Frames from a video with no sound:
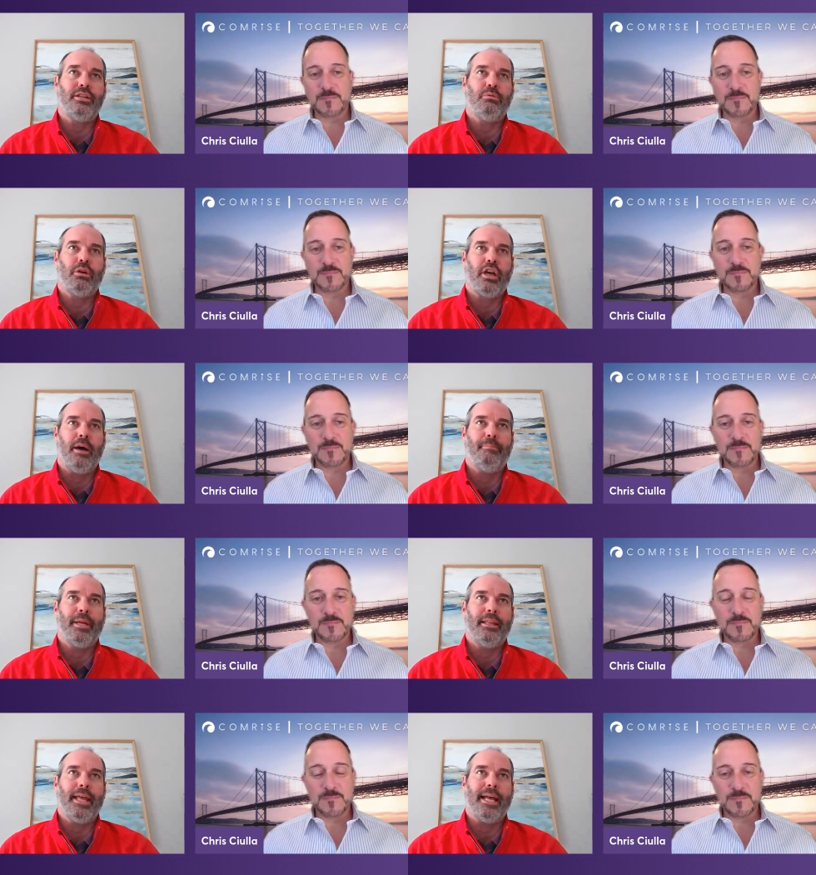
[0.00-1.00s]
Speaker 1: to a company
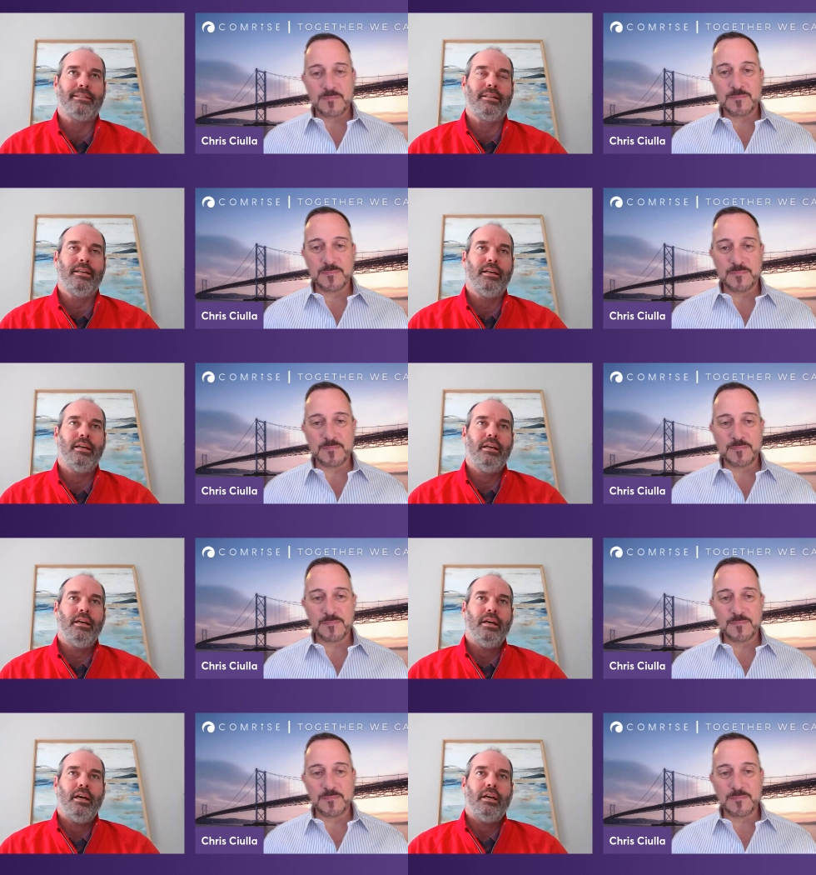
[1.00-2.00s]
that's,
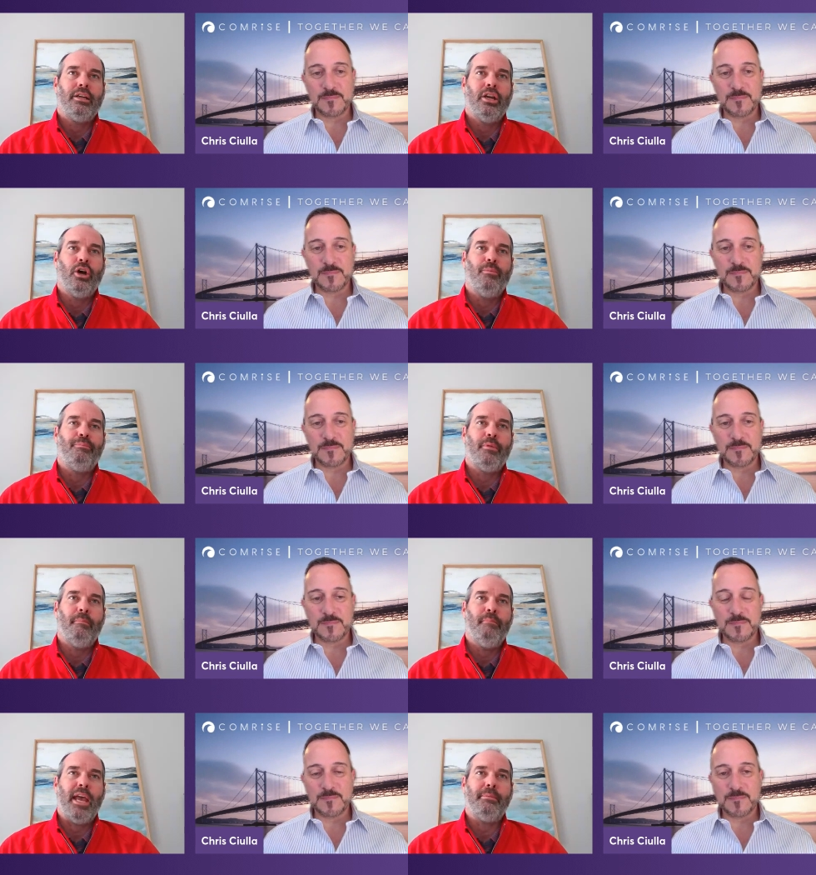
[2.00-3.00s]
you know,
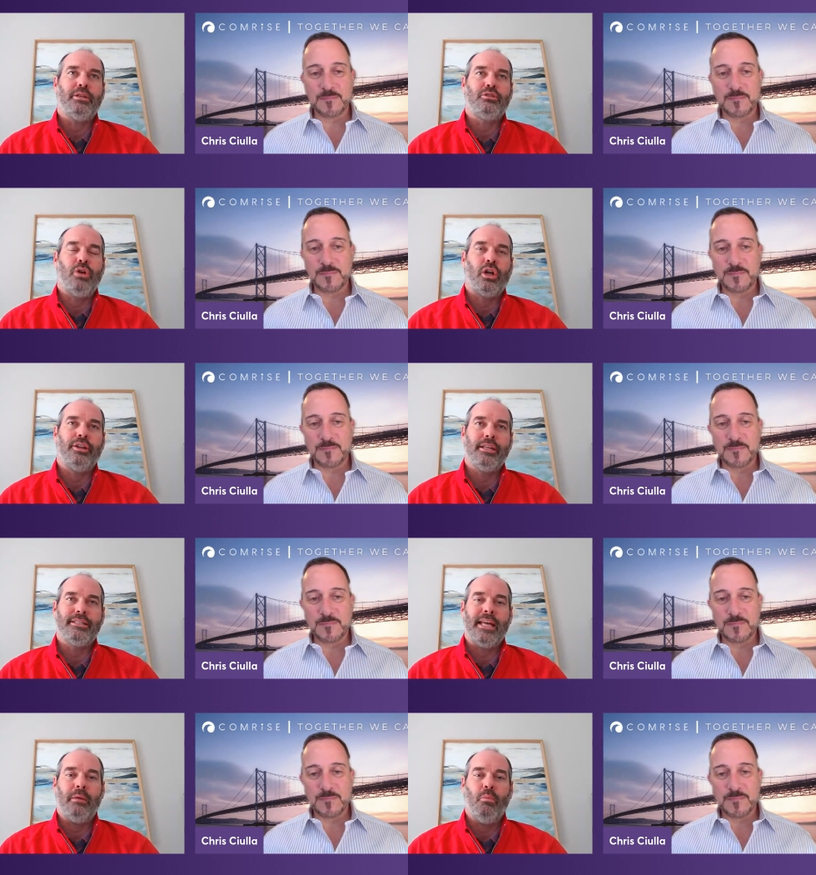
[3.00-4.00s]
maybe struggling the
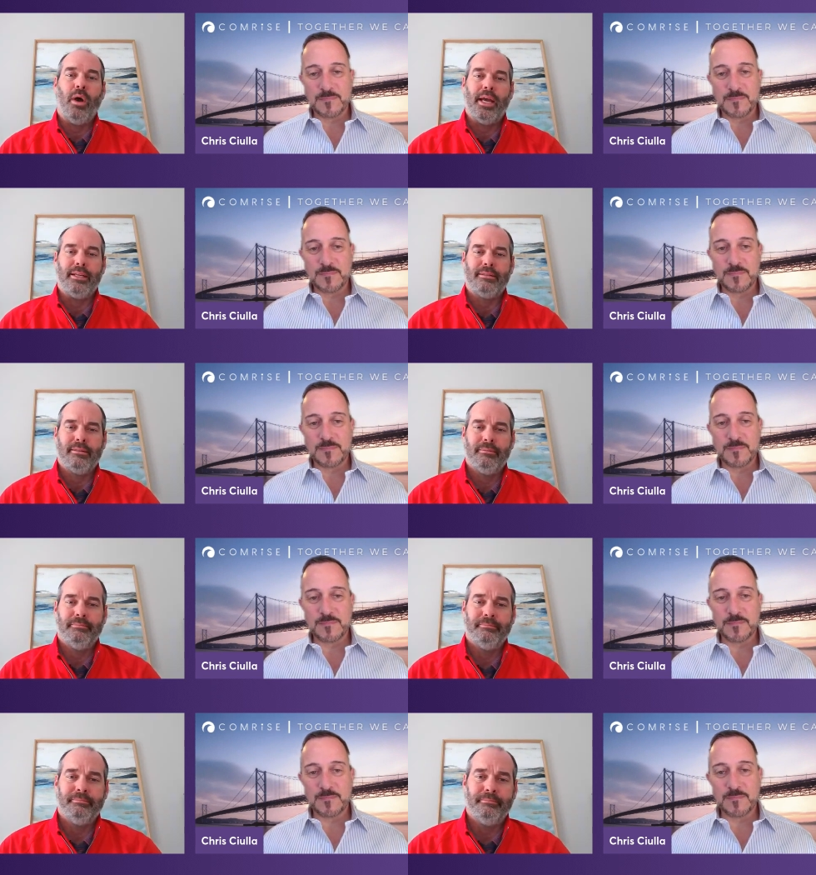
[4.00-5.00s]
same ways?
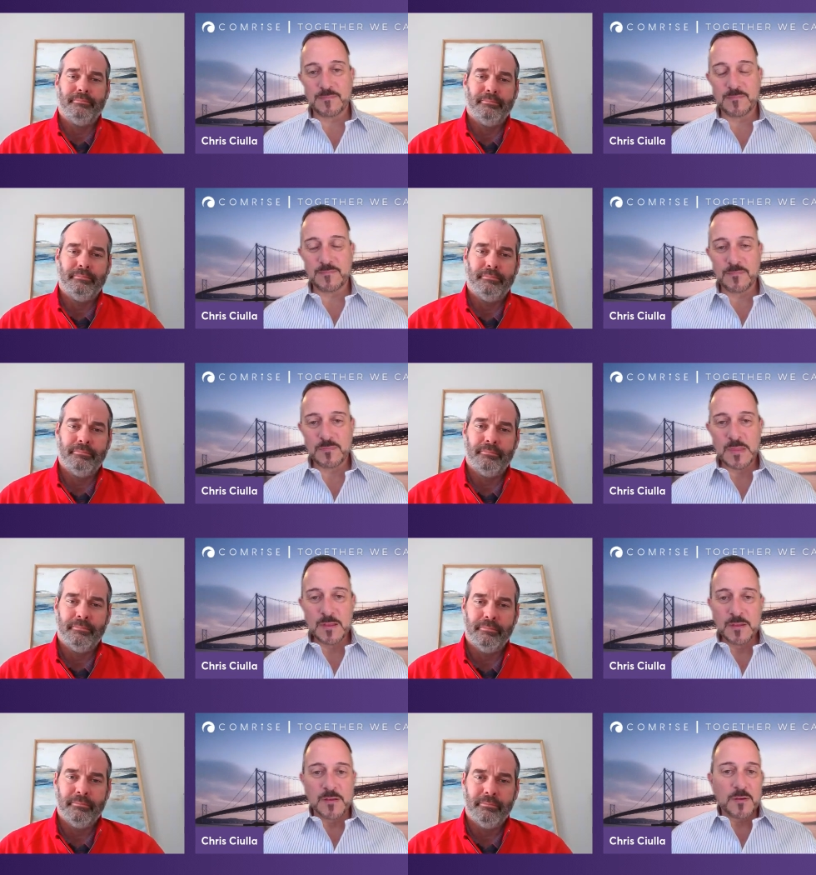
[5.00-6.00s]

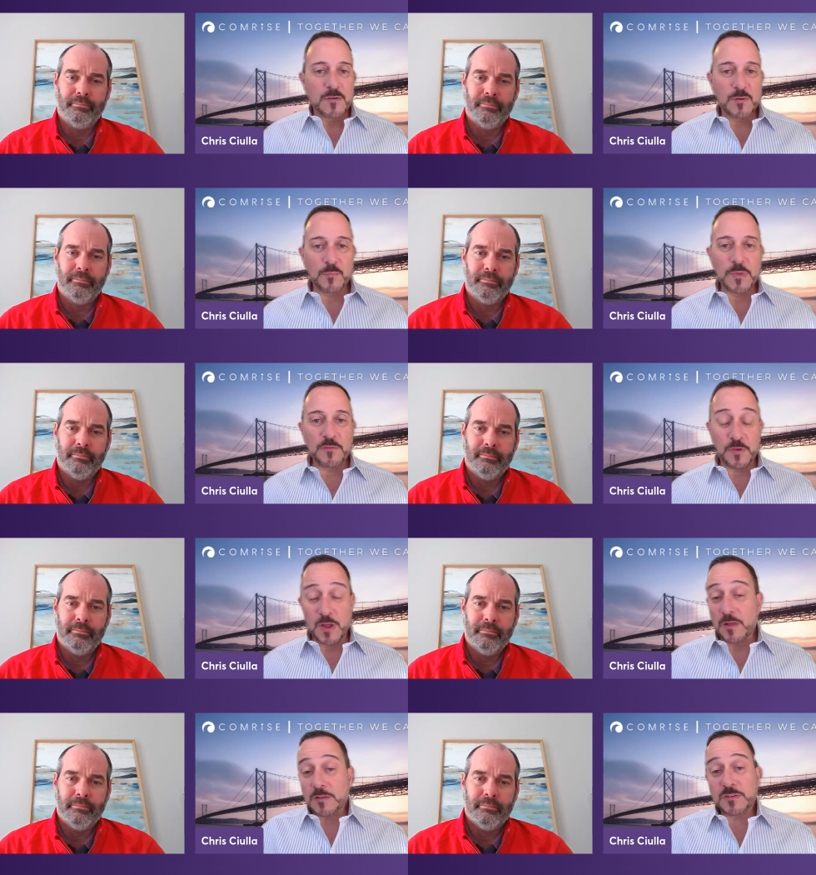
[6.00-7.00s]
Speaker 2: Well, if a let's
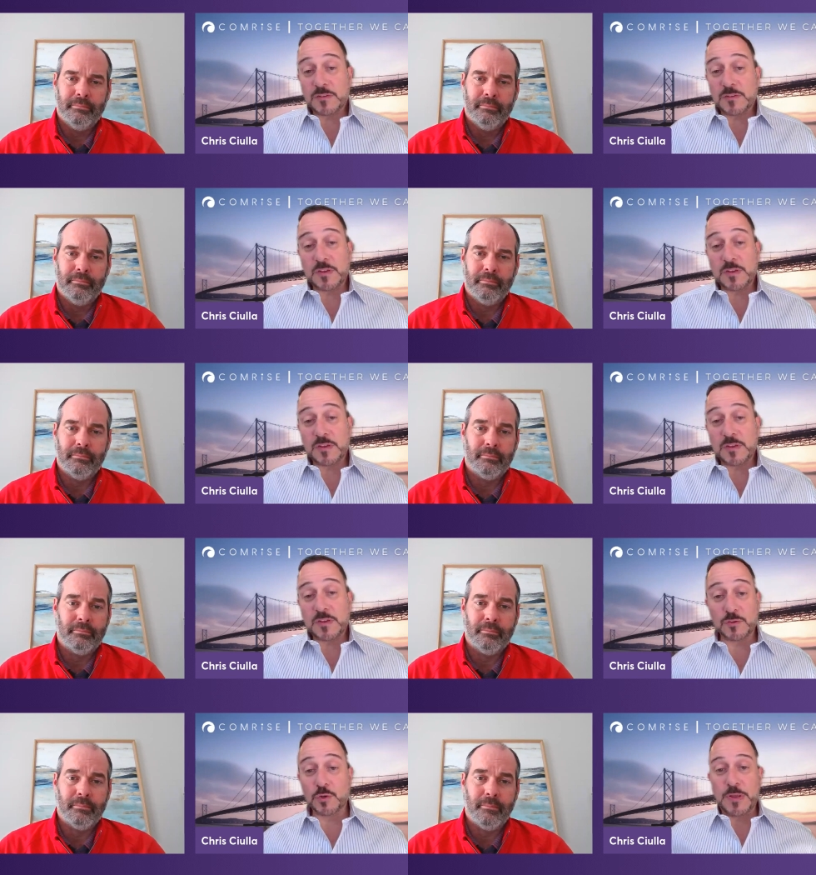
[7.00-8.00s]
assume that a company has
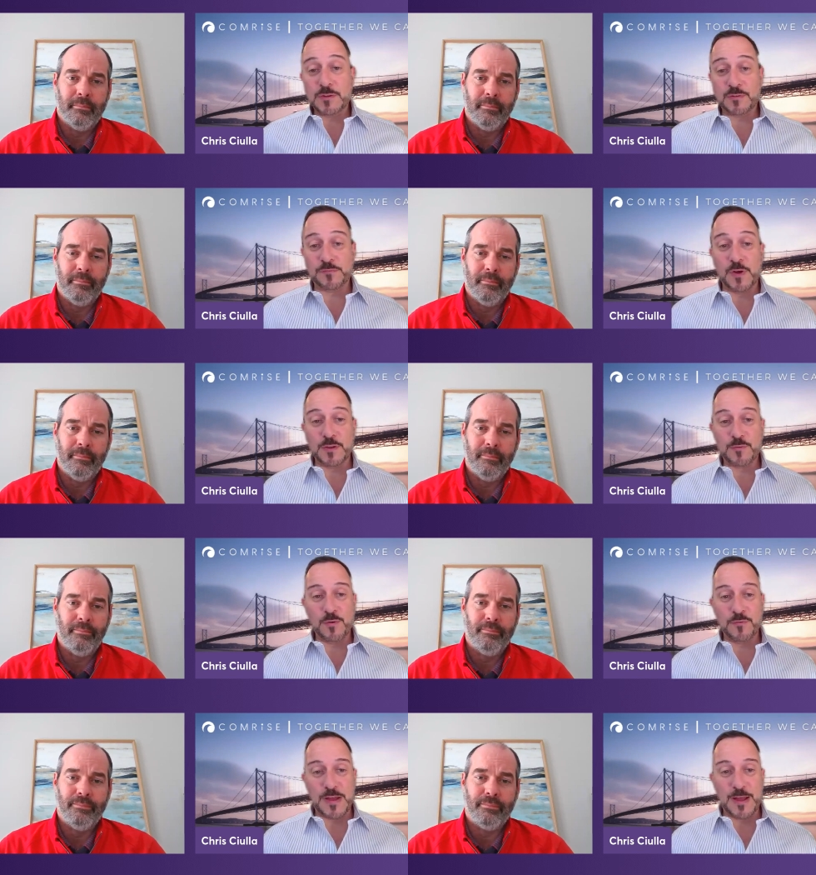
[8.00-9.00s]
defined core
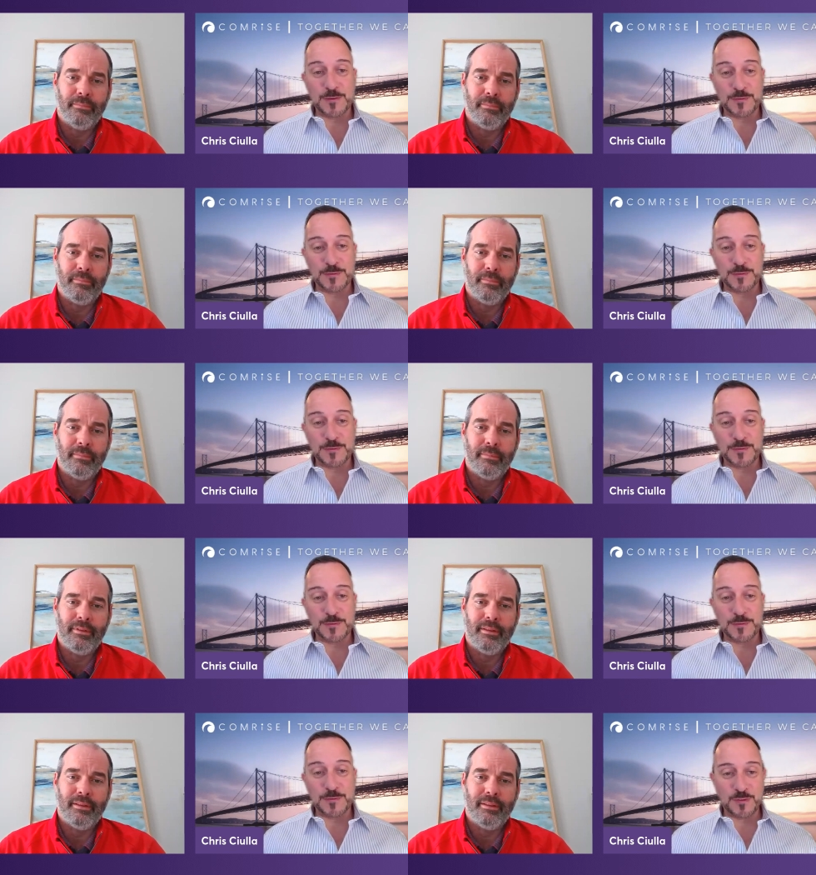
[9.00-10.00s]
values that's struggling through
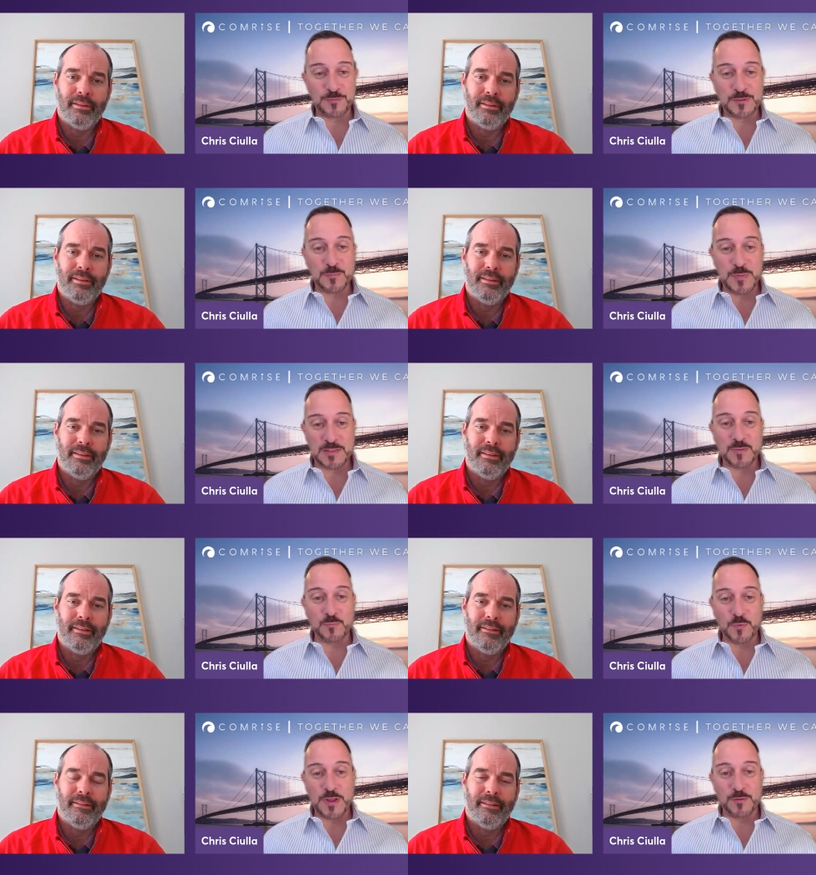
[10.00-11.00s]
it to make them real,
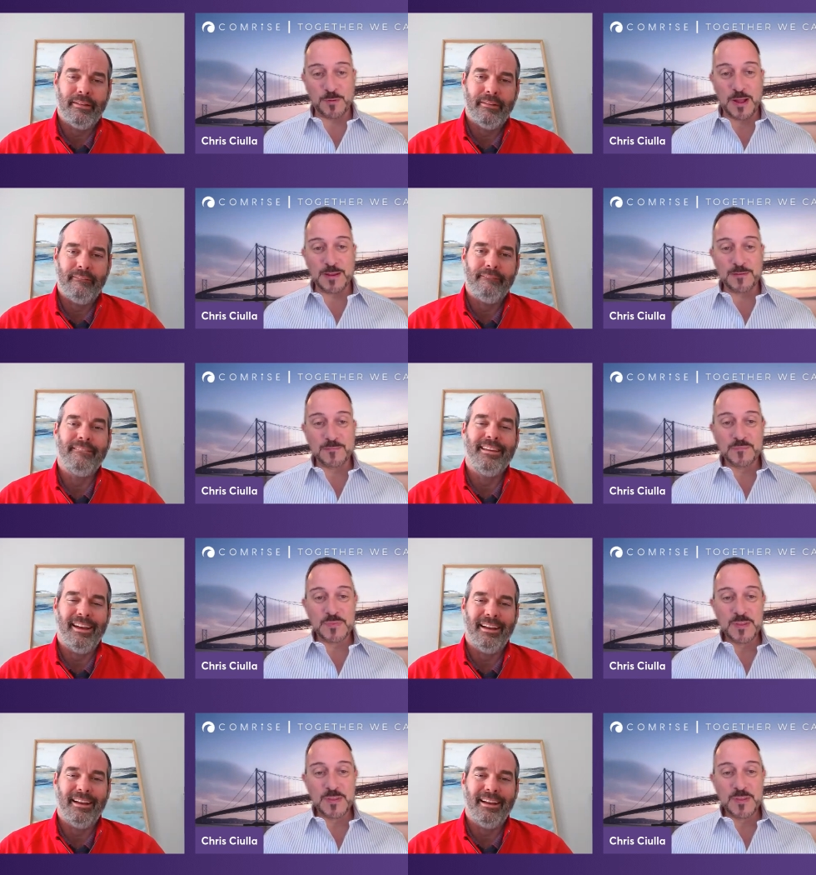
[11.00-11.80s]
right? Yeah.